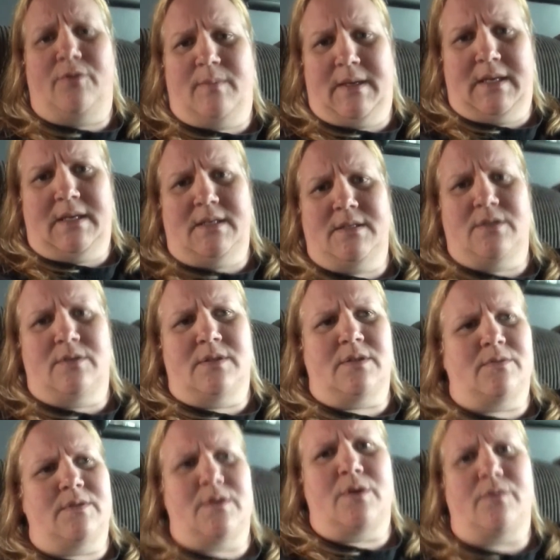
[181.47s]
for my kidney stones, it
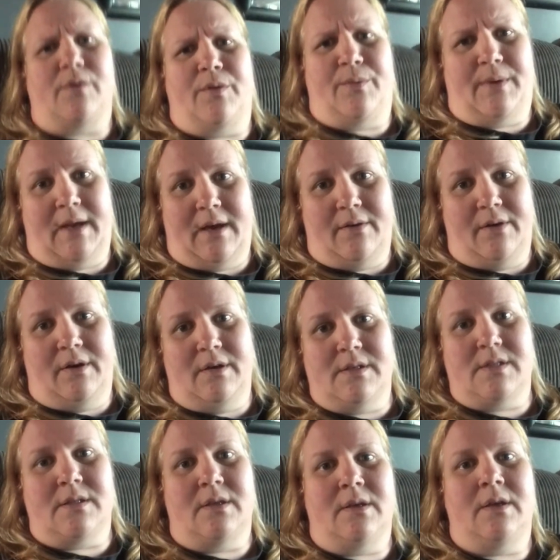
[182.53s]
was over 3
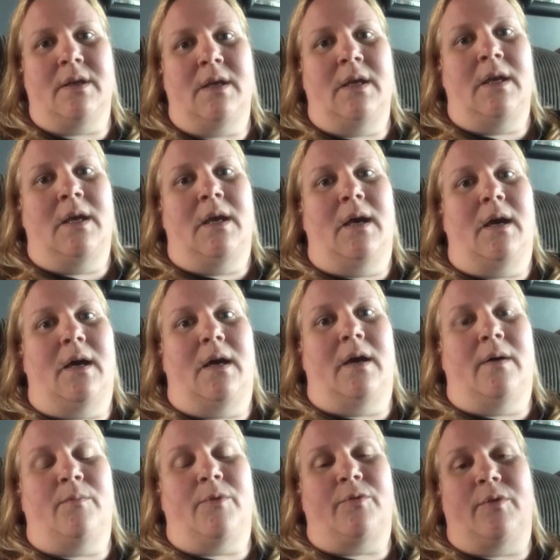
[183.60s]
hours
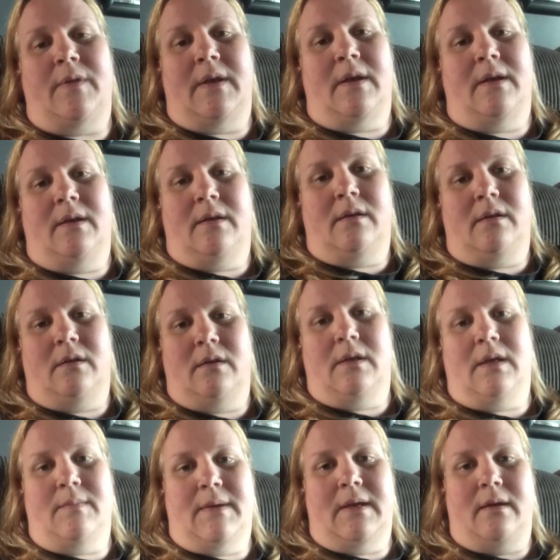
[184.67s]
before they could
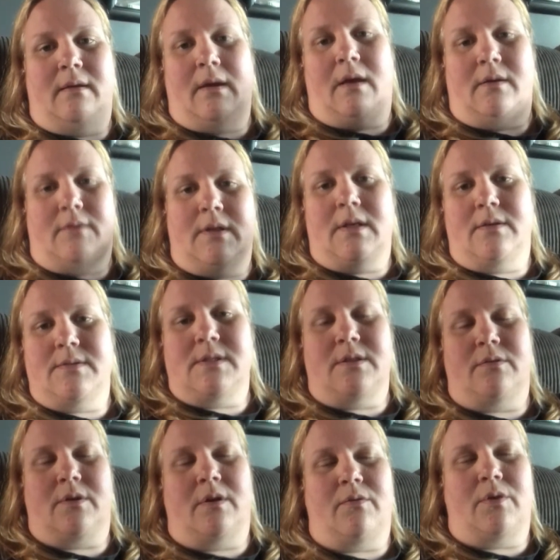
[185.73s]
get me out of it, that I was in the
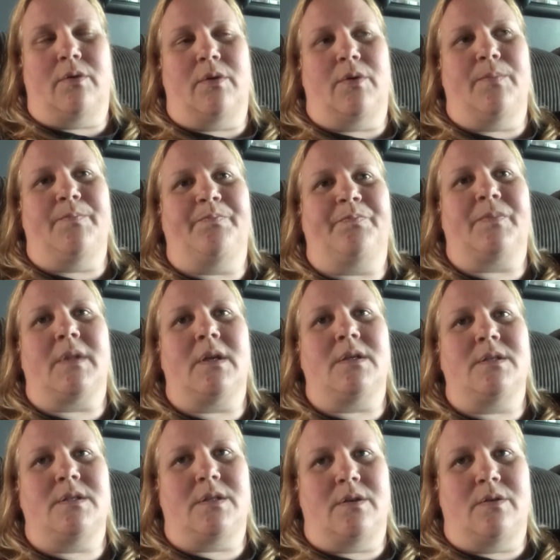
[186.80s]
recovery room.
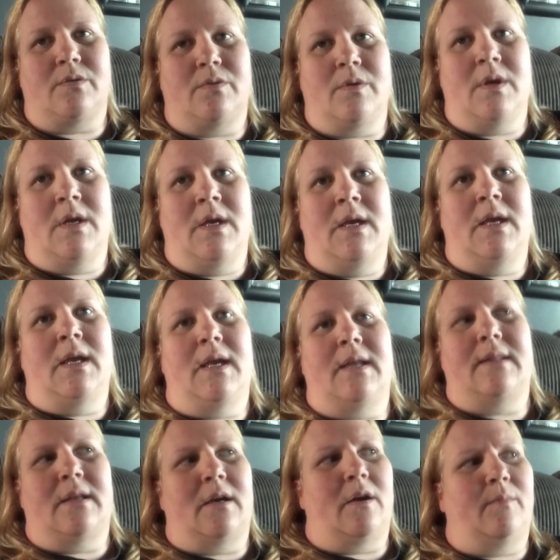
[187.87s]
So,
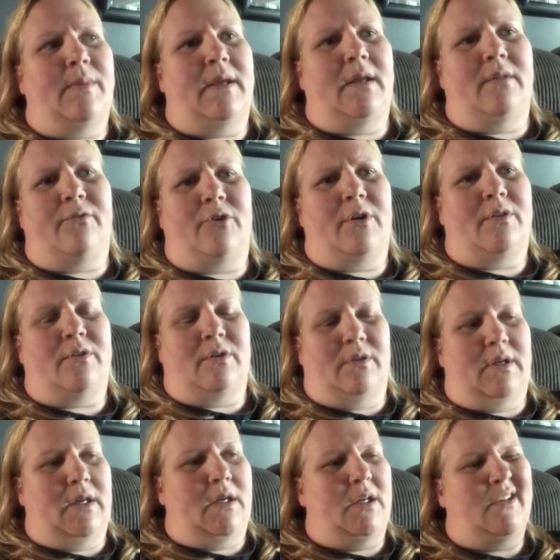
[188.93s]
and then I'll be for another
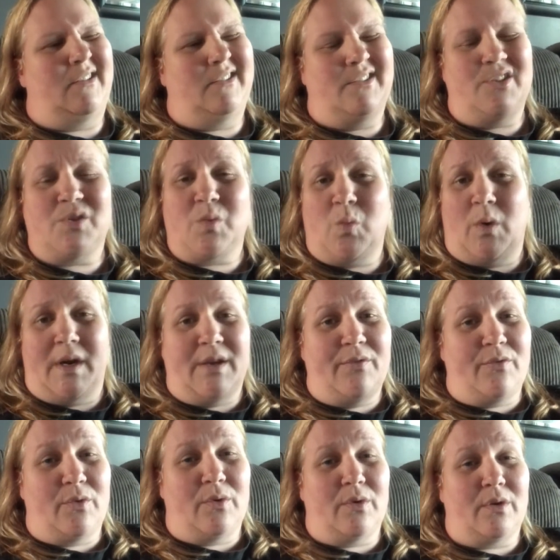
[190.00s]
like
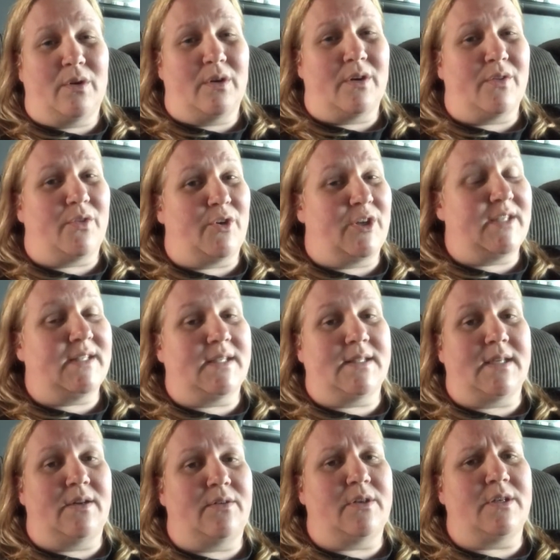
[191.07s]
24 to 36
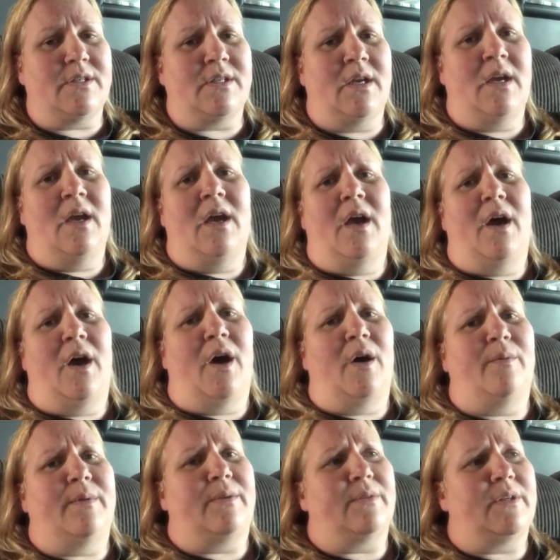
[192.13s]
hours, I'll
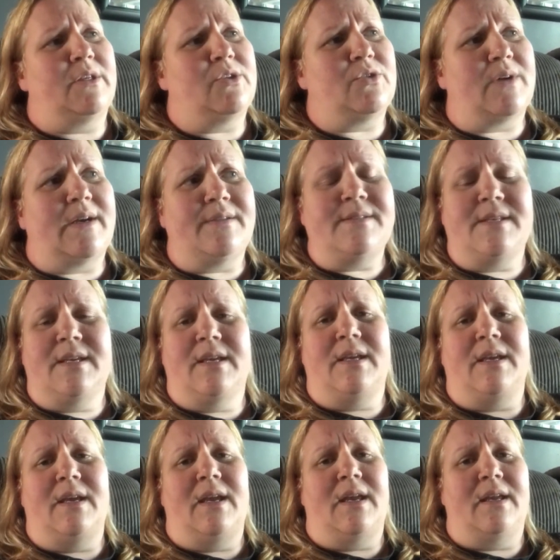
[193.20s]
be really
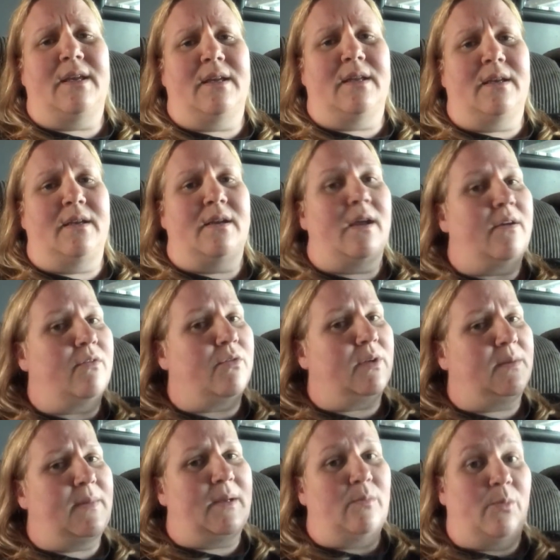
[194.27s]
drowsy and I have really
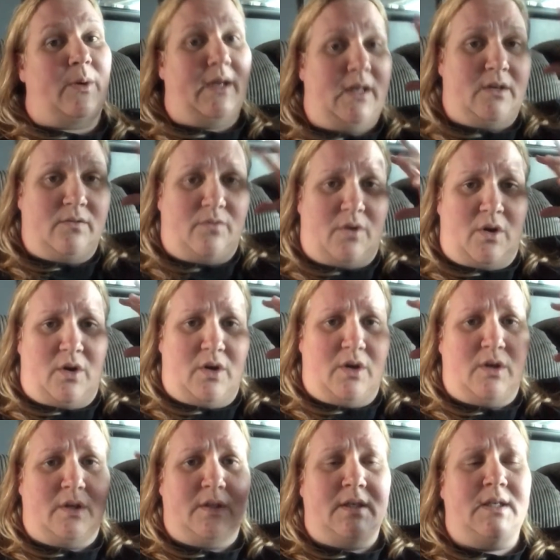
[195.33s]
bad brain
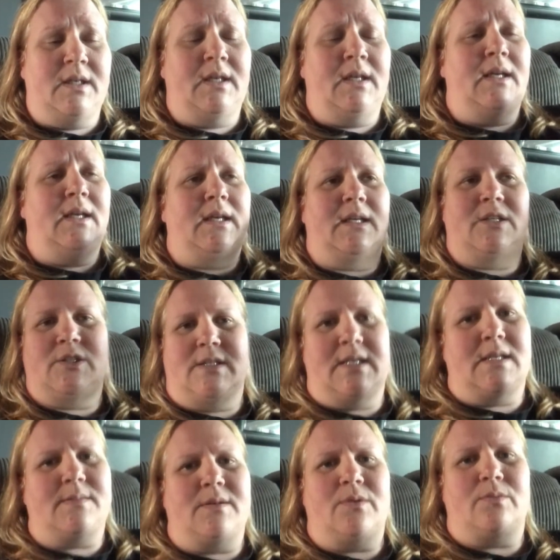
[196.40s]
fog. And it just
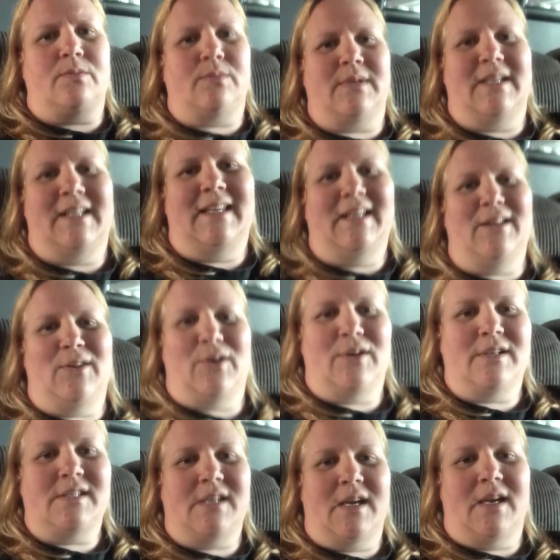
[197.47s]
takes me a really
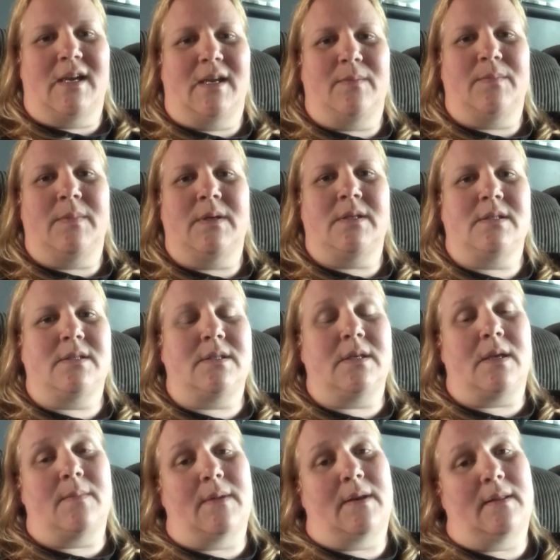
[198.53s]
long time to
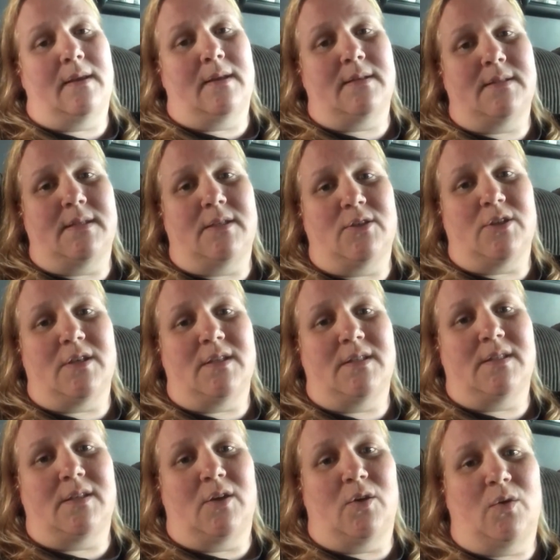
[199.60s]
come out of the anesthesia.
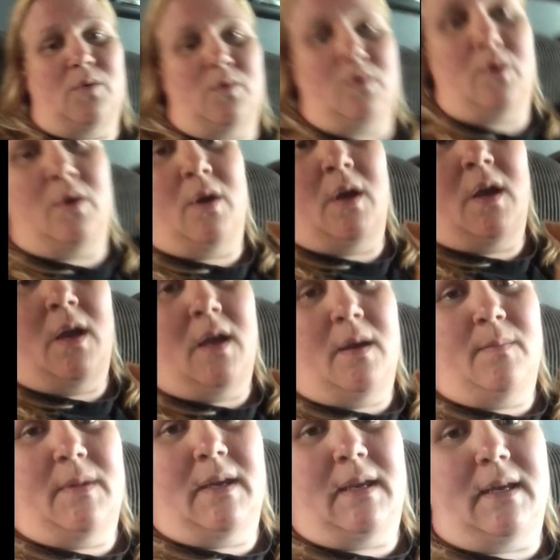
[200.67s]
So
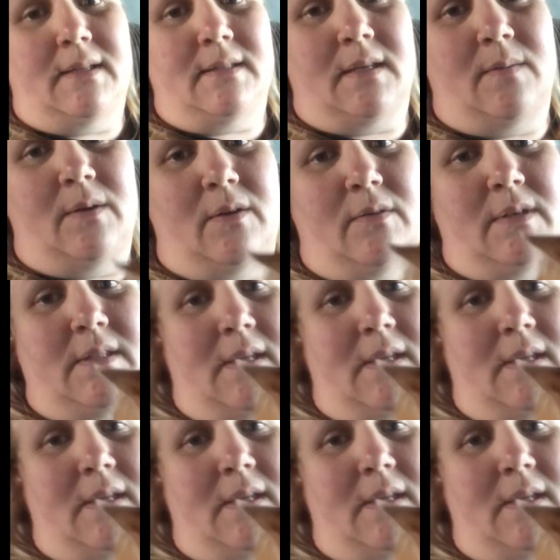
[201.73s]
my cat's coming over to